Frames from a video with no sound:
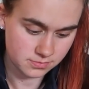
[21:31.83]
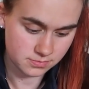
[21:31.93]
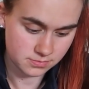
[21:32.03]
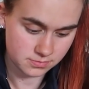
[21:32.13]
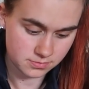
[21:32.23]

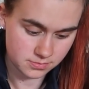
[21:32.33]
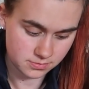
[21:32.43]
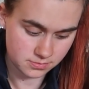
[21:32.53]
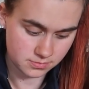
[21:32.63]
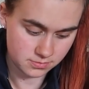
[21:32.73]

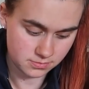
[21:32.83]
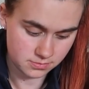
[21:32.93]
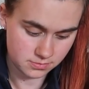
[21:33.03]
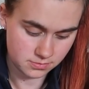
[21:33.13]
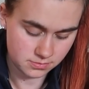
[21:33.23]

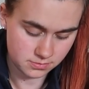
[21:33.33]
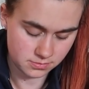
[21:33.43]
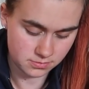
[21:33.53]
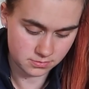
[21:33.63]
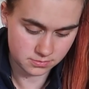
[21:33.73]

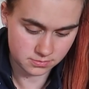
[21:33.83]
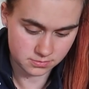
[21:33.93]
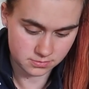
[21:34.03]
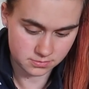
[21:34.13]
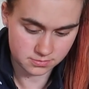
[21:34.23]

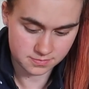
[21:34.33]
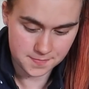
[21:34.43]
(not speaking)